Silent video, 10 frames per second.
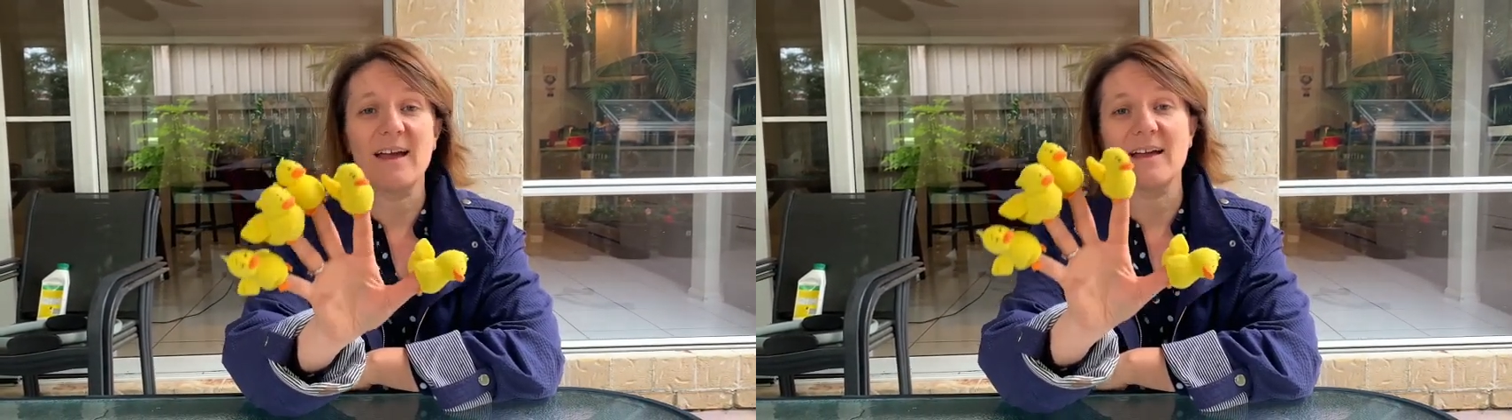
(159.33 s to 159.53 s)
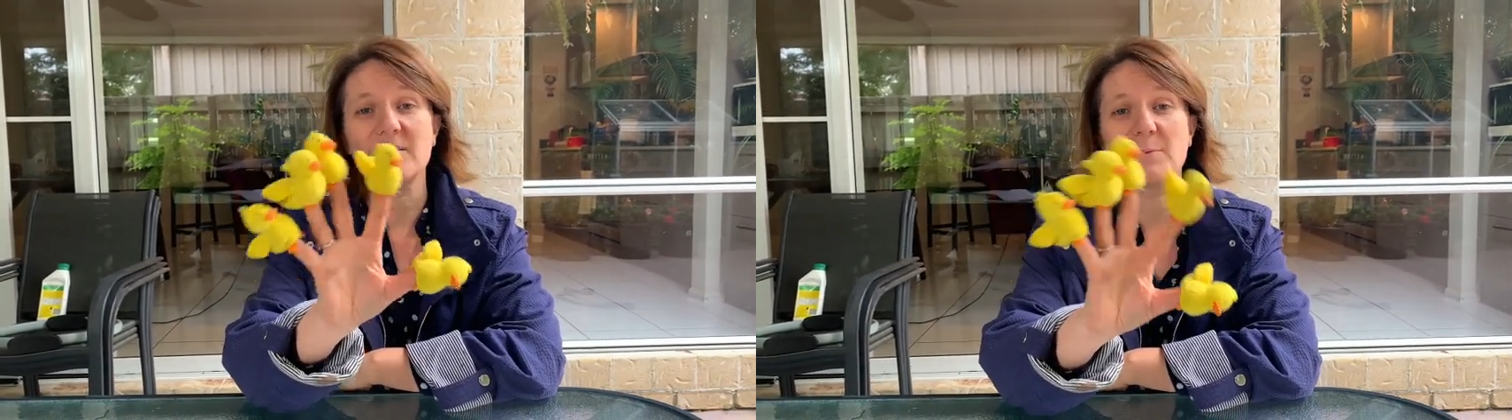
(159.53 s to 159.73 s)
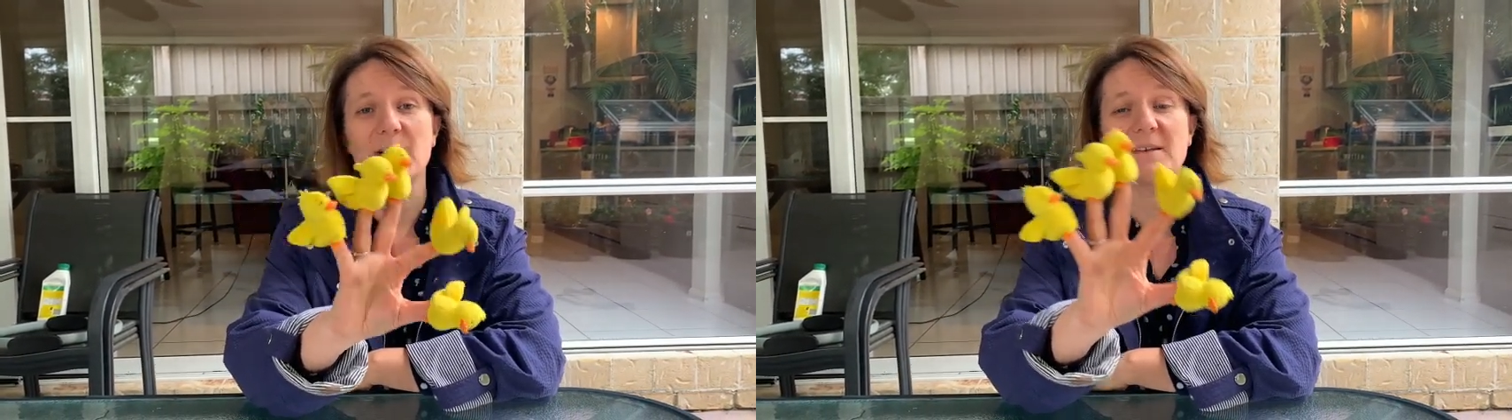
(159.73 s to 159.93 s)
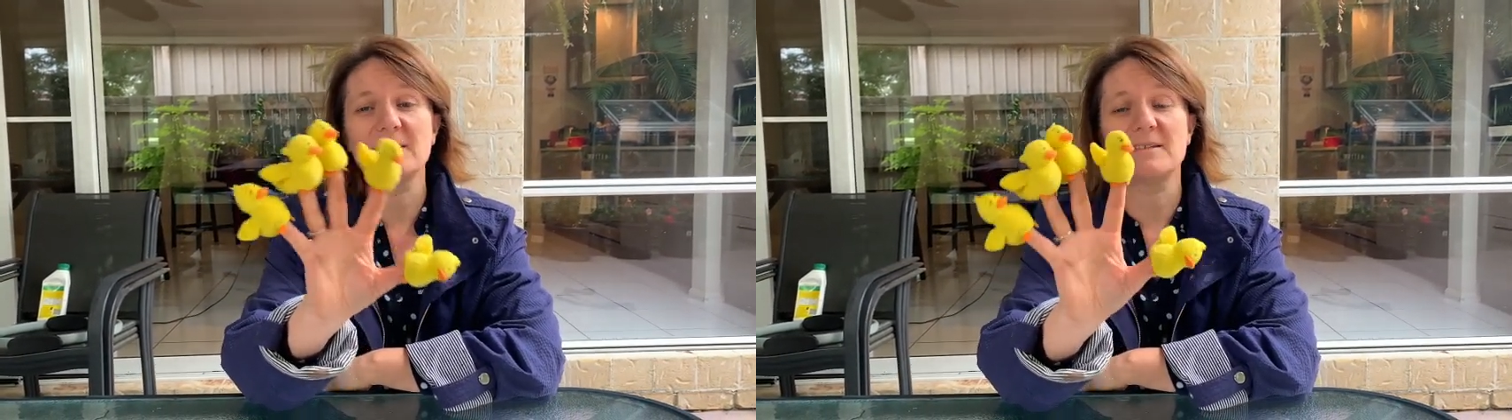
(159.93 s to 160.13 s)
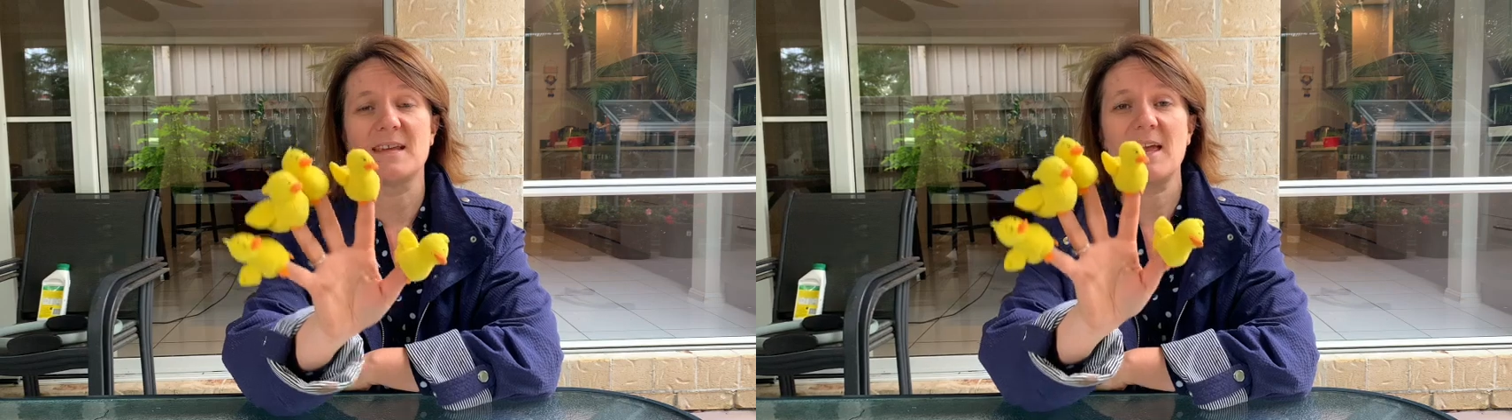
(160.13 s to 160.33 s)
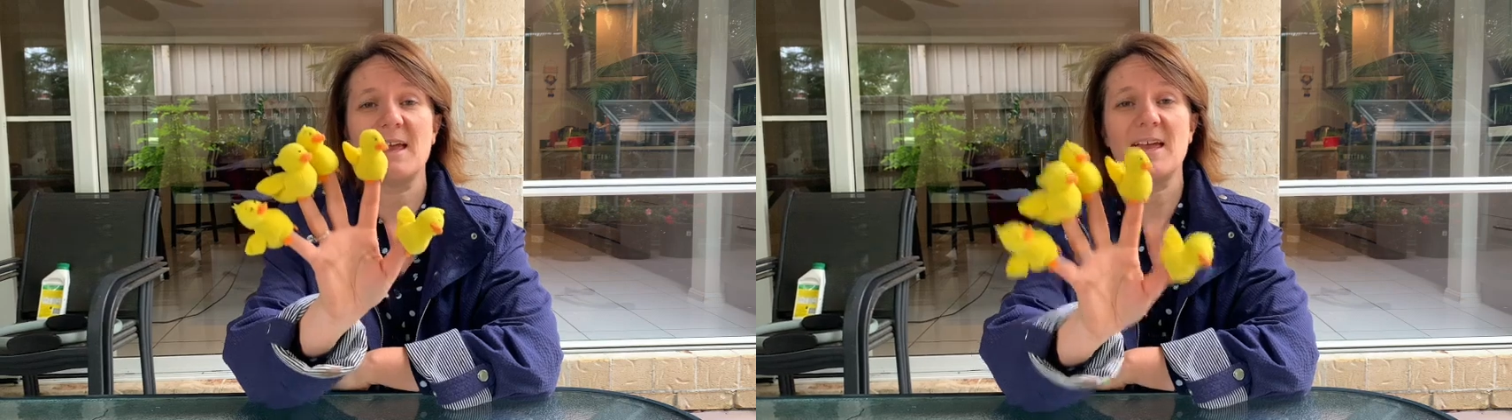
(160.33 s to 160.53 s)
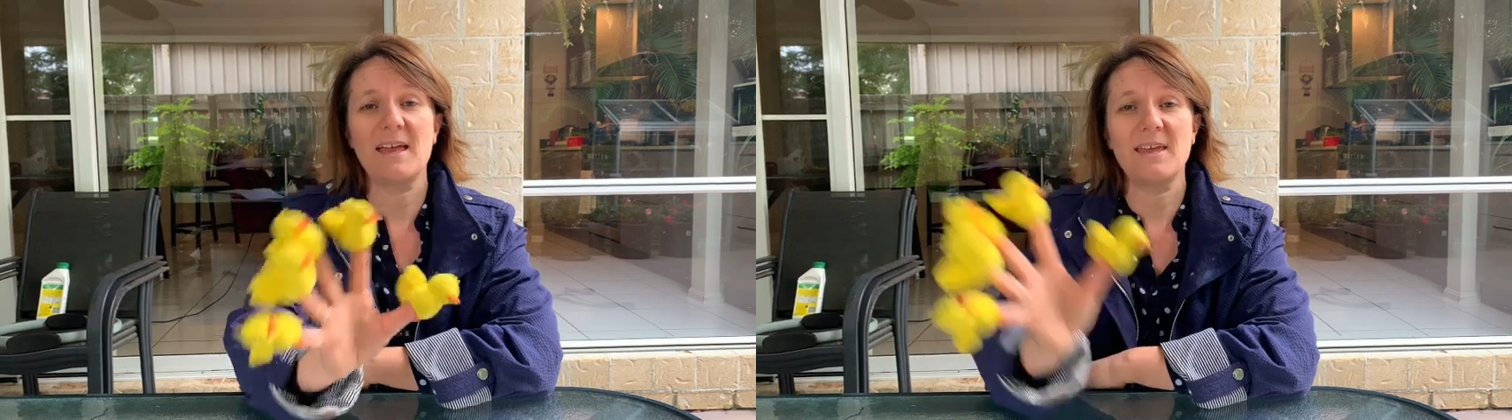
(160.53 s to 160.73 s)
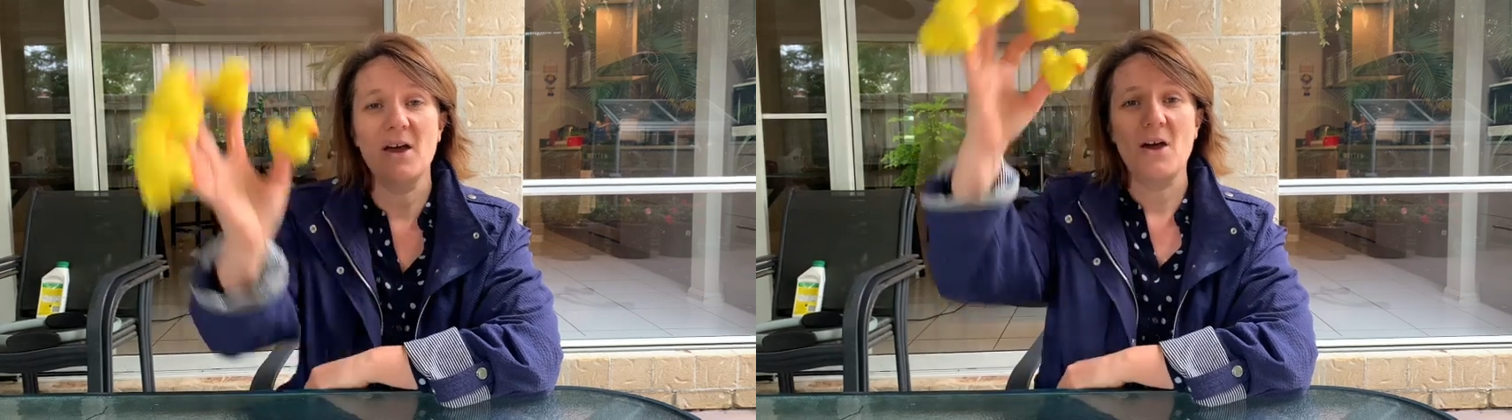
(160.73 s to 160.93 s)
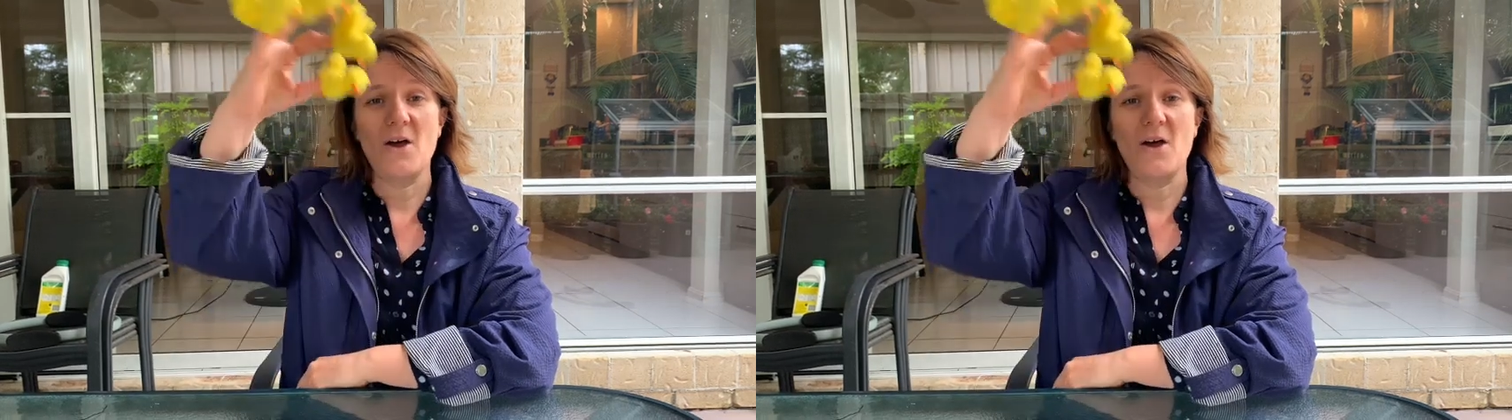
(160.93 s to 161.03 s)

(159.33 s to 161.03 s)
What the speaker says: out one day